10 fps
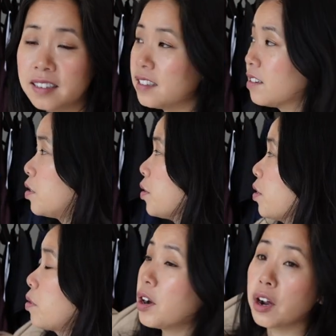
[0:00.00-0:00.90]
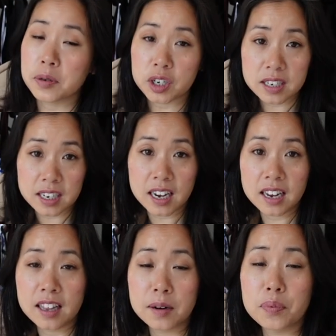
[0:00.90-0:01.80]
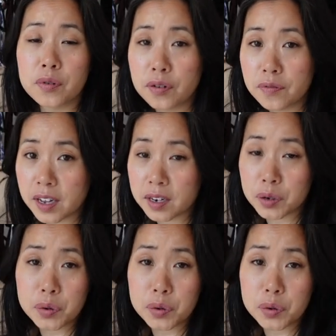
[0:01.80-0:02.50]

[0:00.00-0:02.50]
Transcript: I've got three options here that prove that